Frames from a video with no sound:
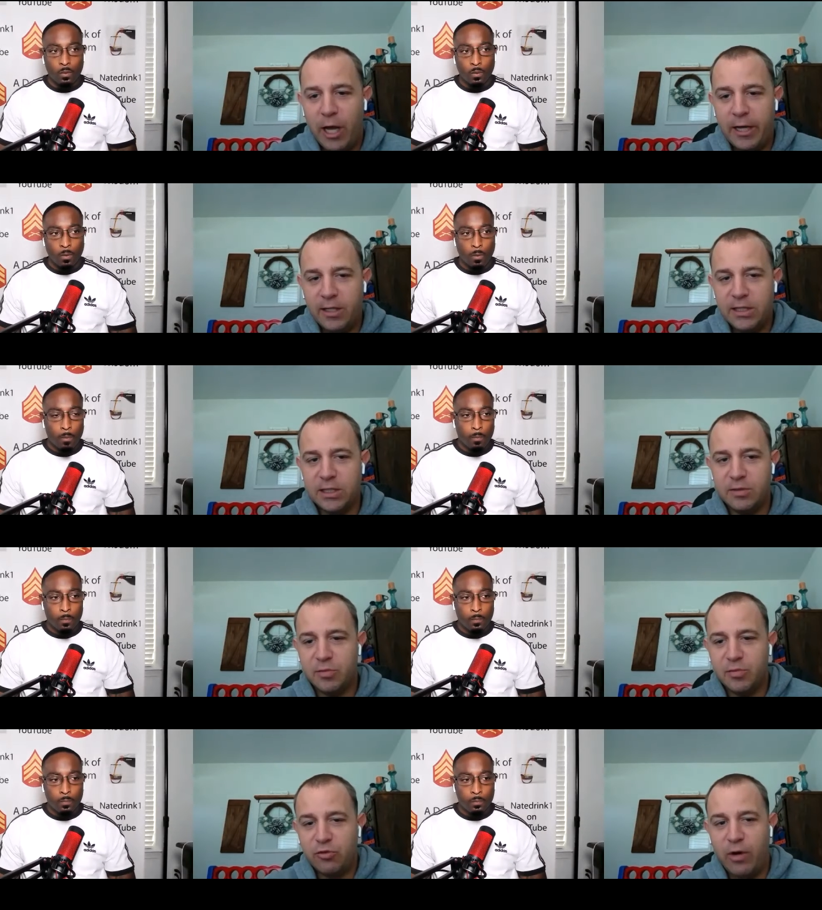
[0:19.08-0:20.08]
Speaker 1: like, listen, and
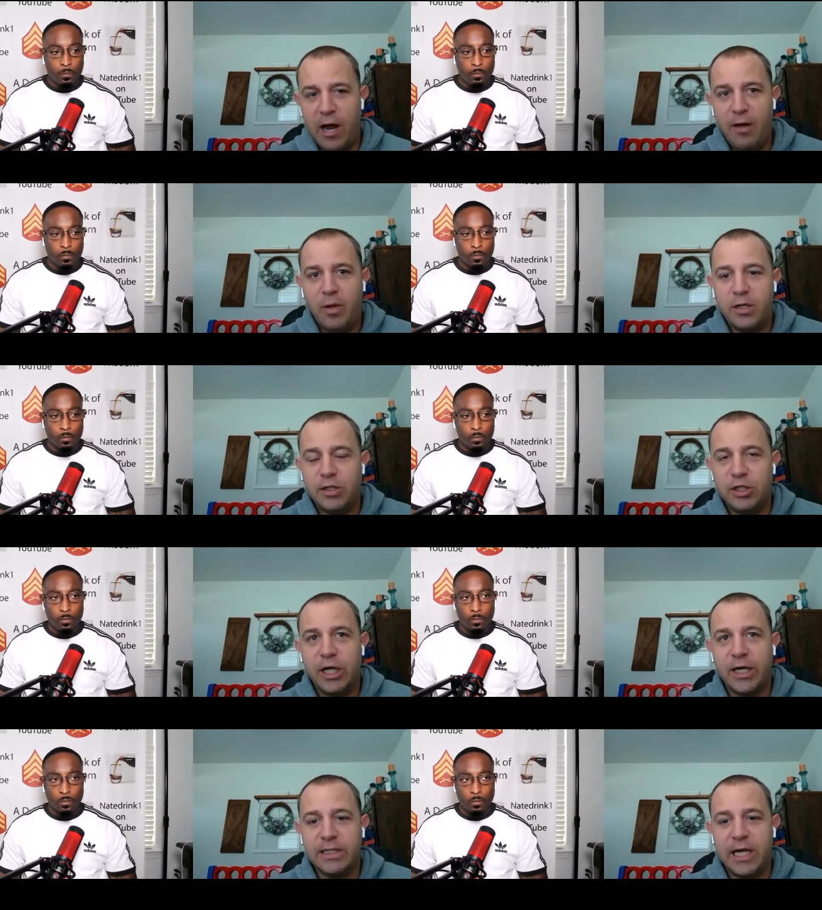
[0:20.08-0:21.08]
subscribe. And
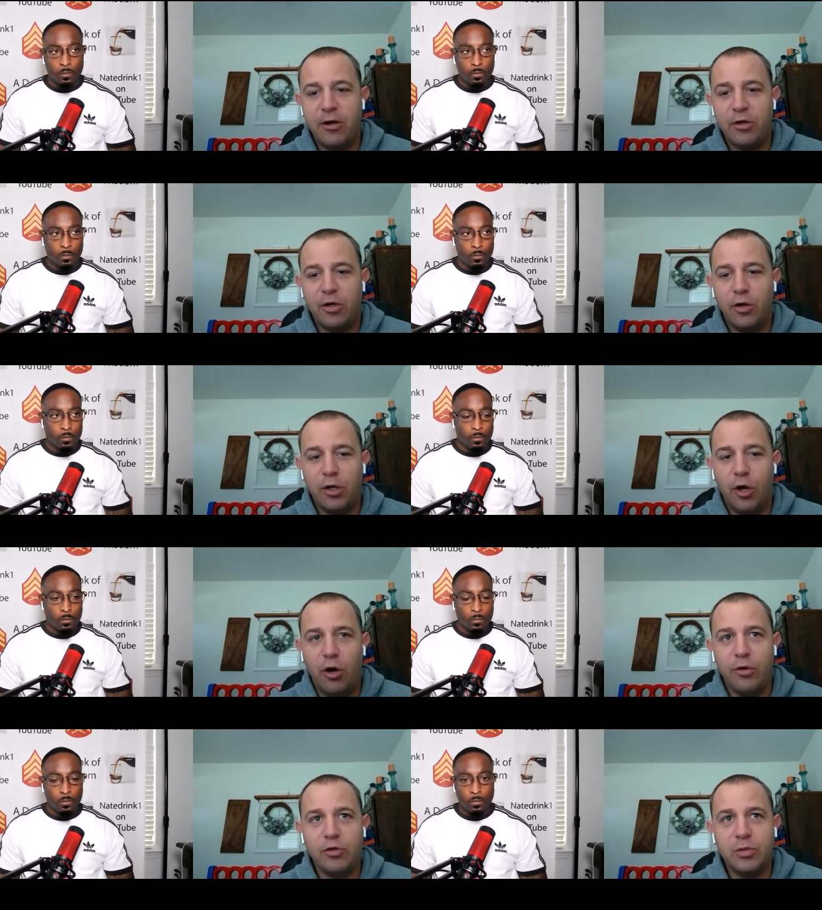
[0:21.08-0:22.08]
check us out on
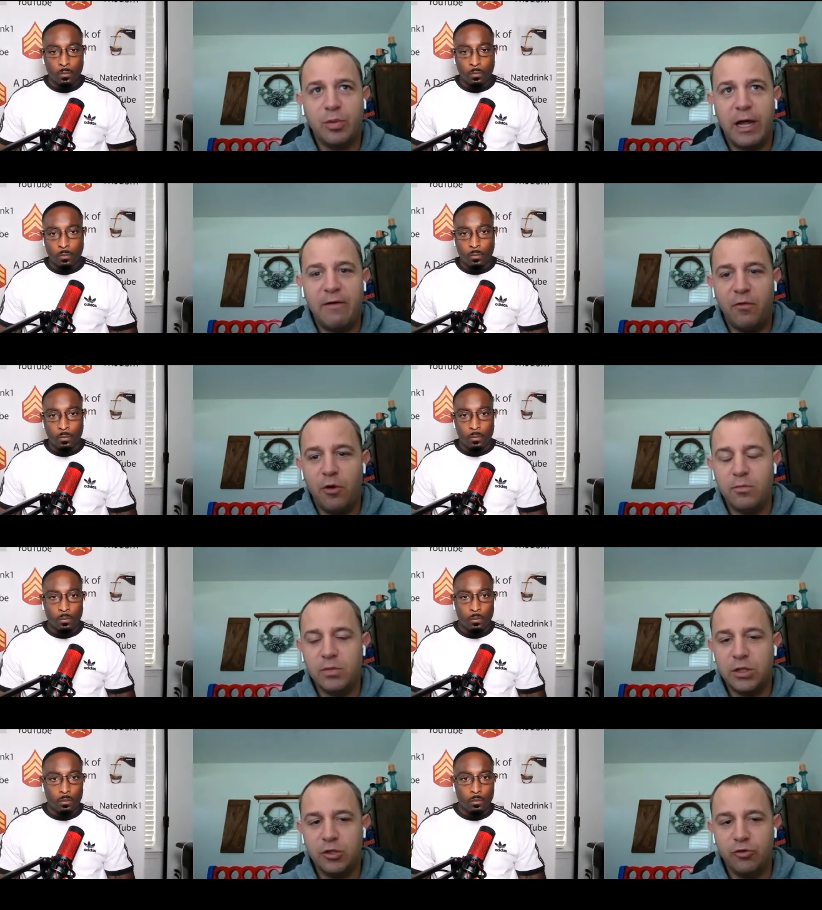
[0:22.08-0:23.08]
all those
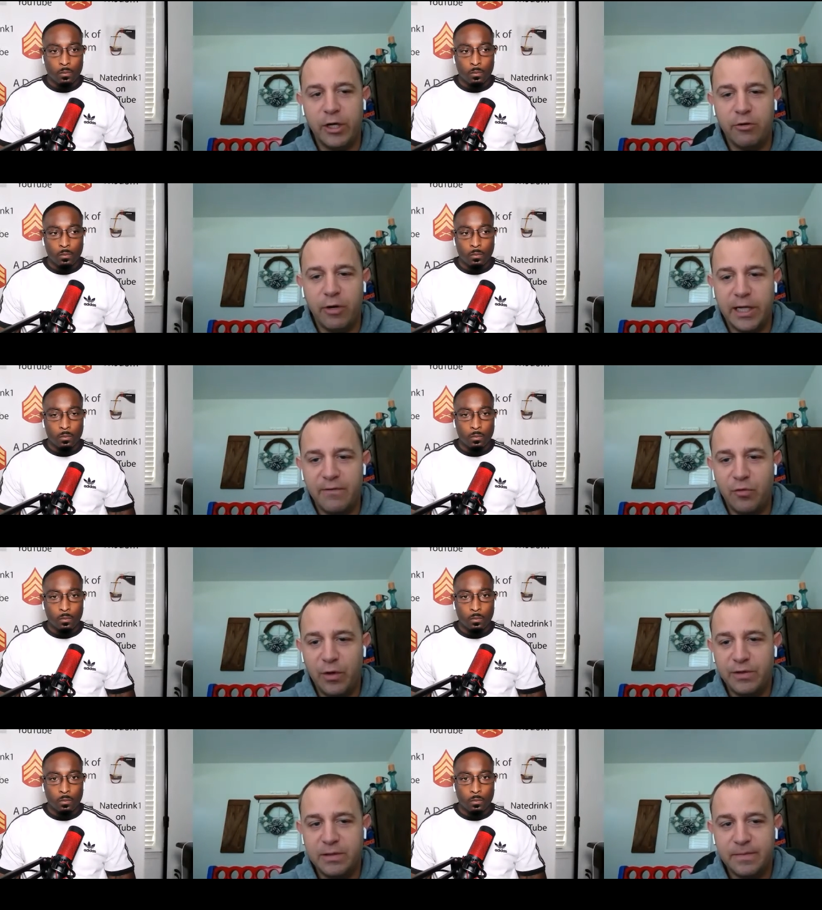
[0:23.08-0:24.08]
platforms. Drink, great to have you
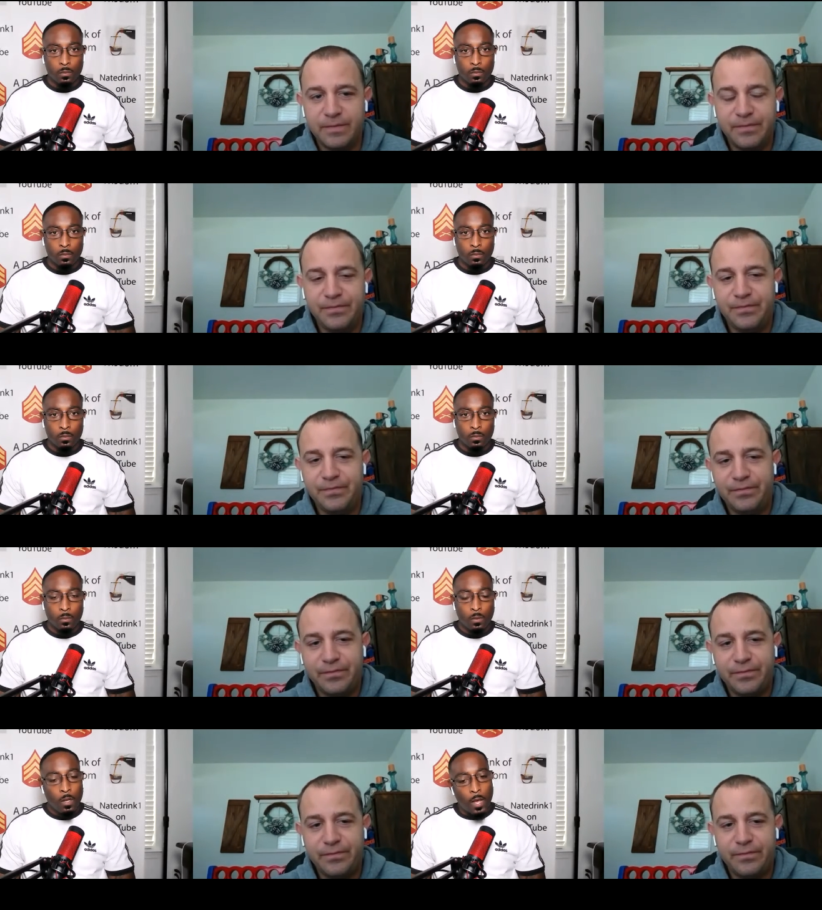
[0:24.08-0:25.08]
with us.
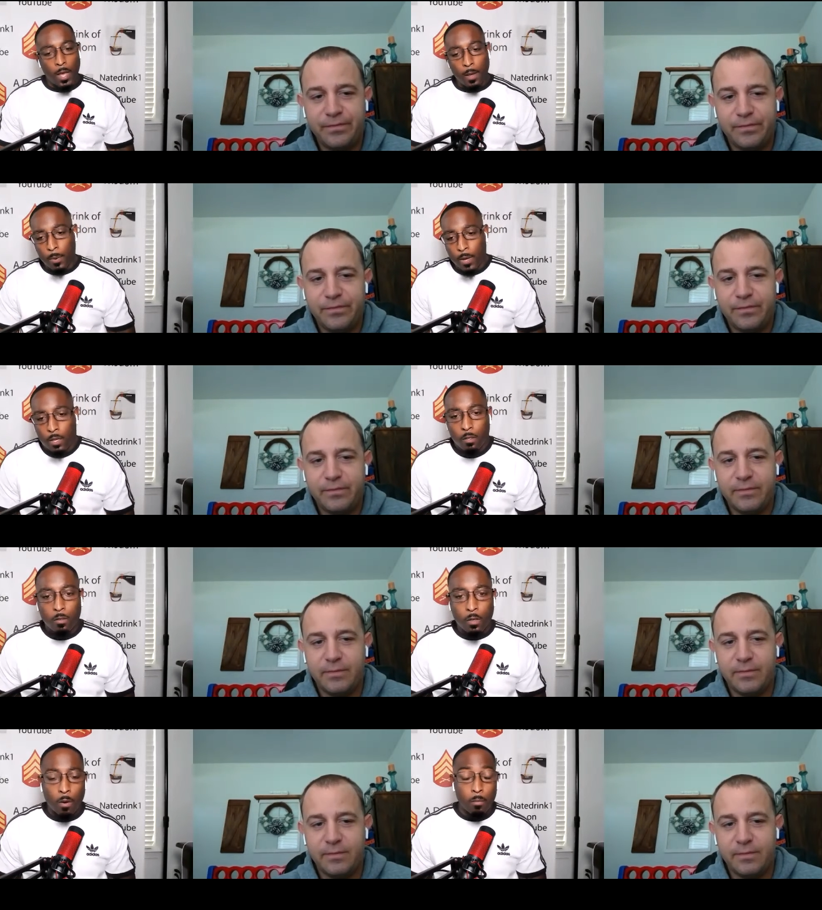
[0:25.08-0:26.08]
Speaker 2: Hey man, you
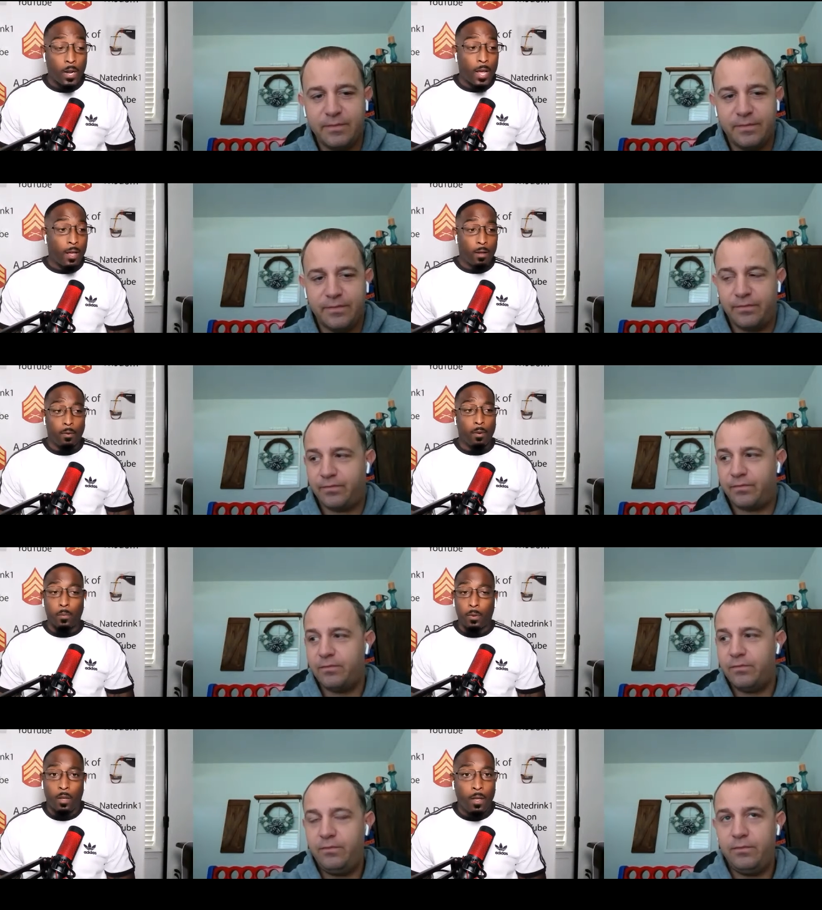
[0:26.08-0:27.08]
know I'm glad. I, am
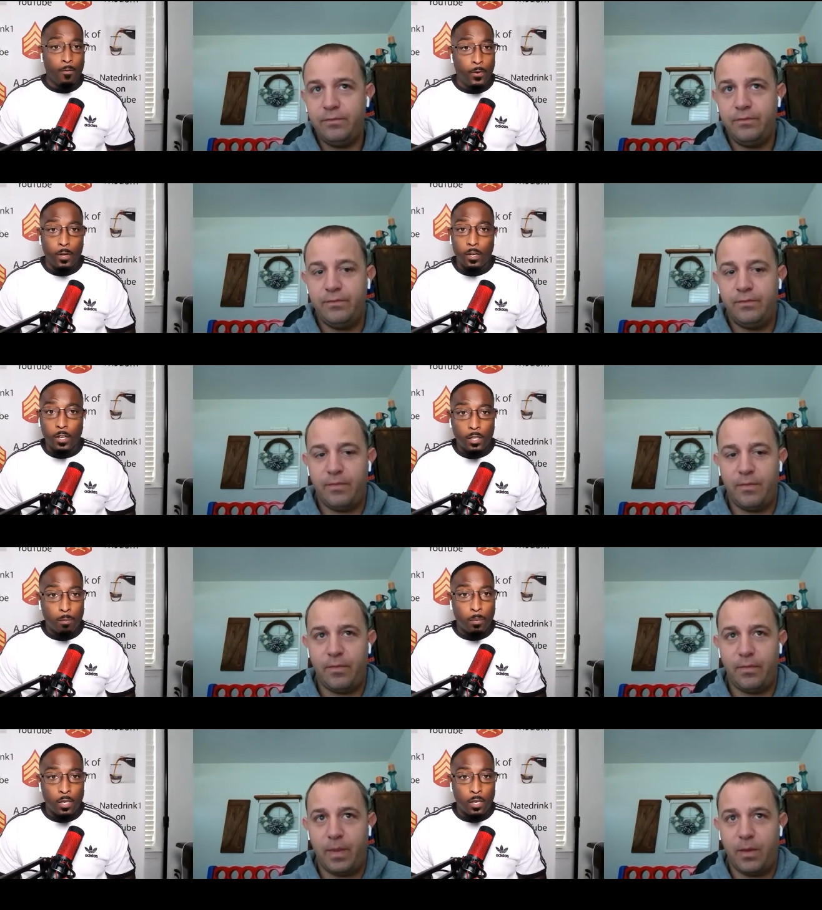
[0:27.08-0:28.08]
feel good to
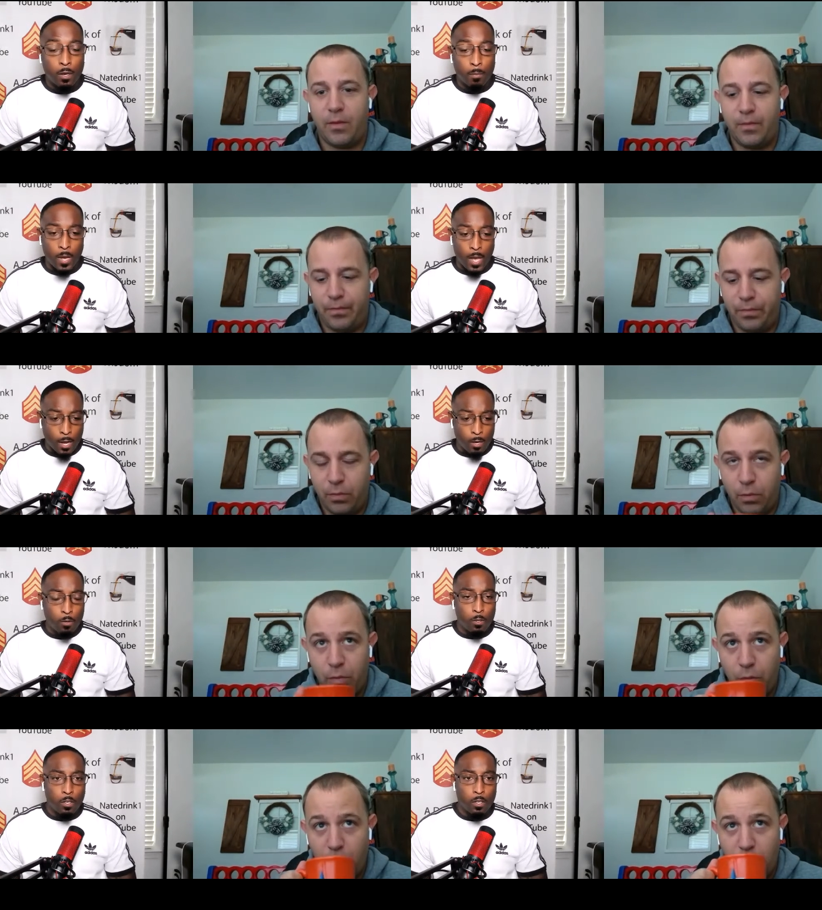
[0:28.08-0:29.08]
be here, man. How you
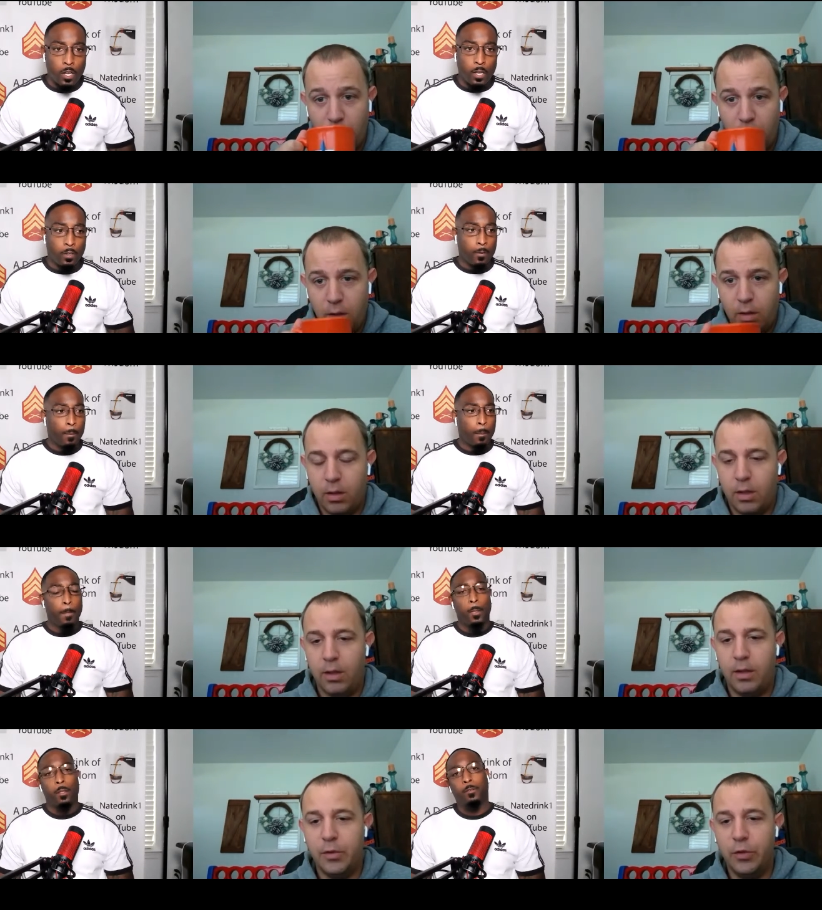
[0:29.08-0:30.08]
doing today?
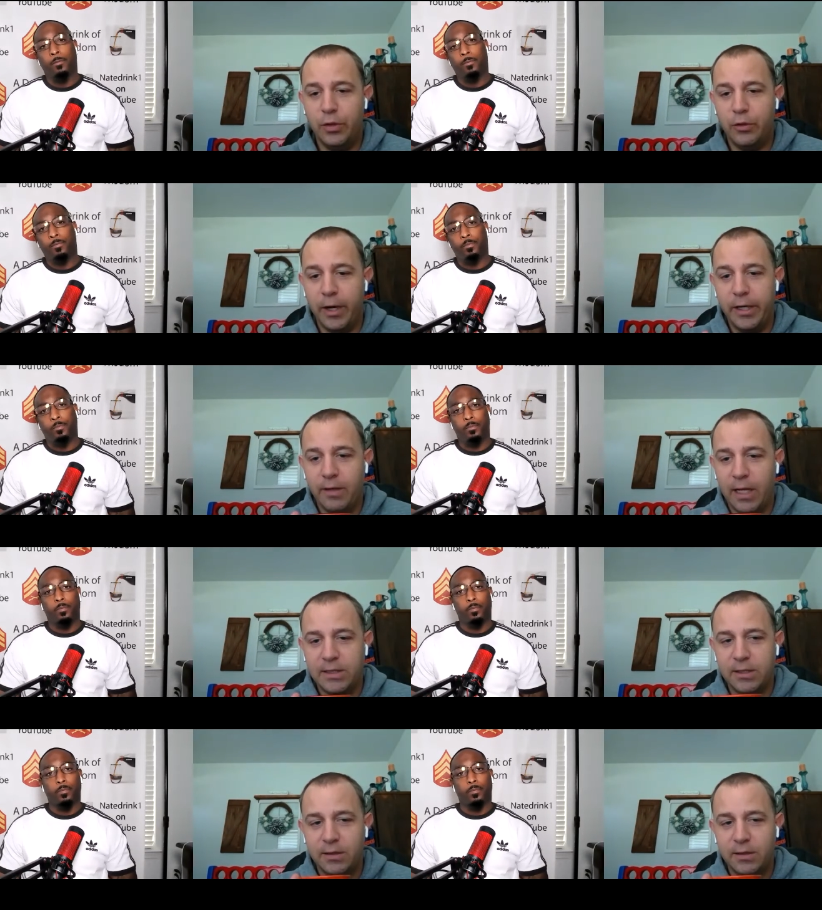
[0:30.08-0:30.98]
Speaker 1: I'm doing great. Lots